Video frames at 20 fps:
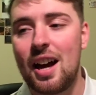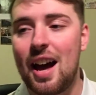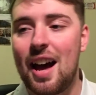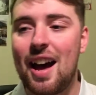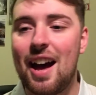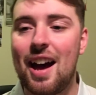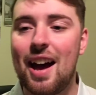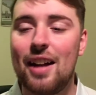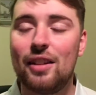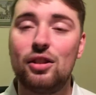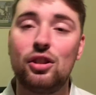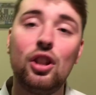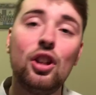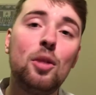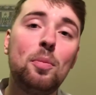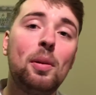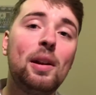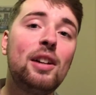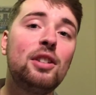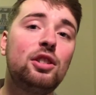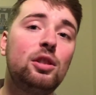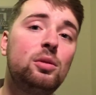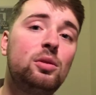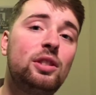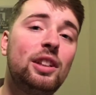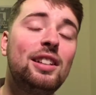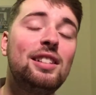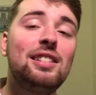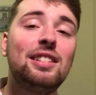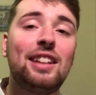uh, two players who
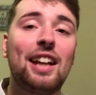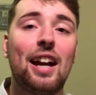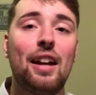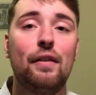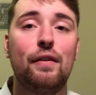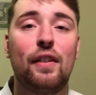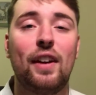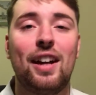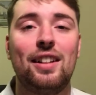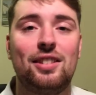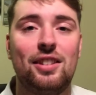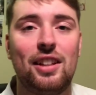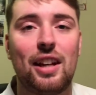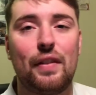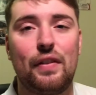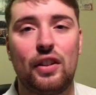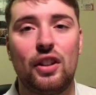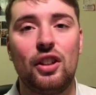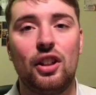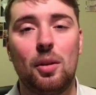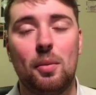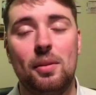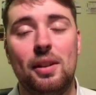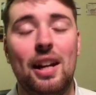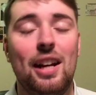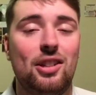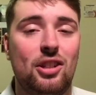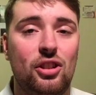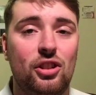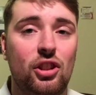didn't get invited to the African Cup of
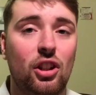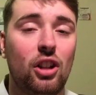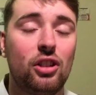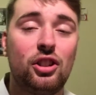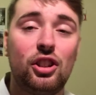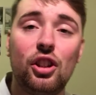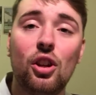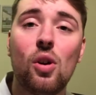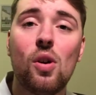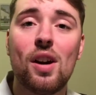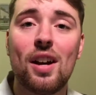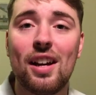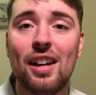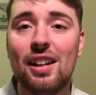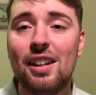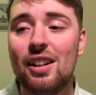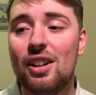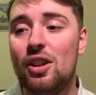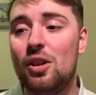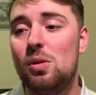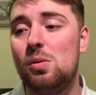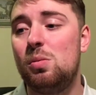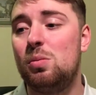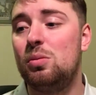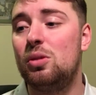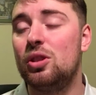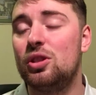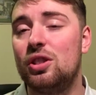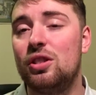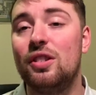Nations are Tiote, who
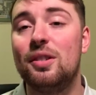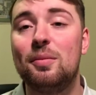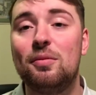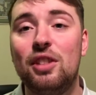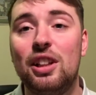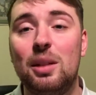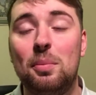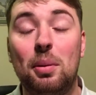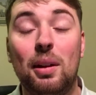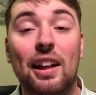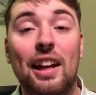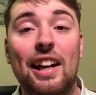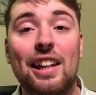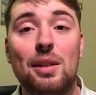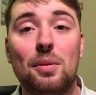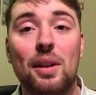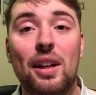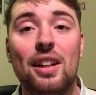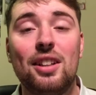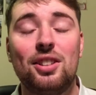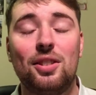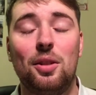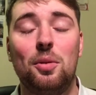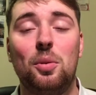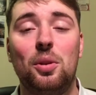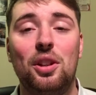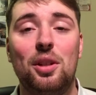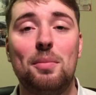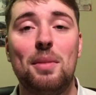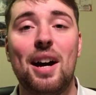doesn't really play anyway, so it
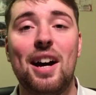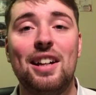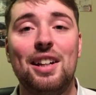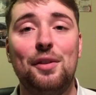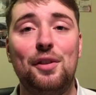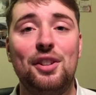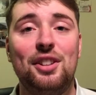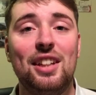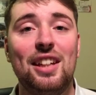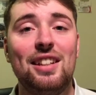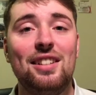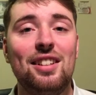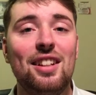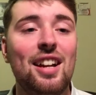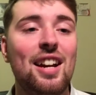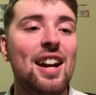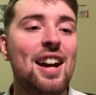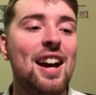wouldn't have mattered if he did,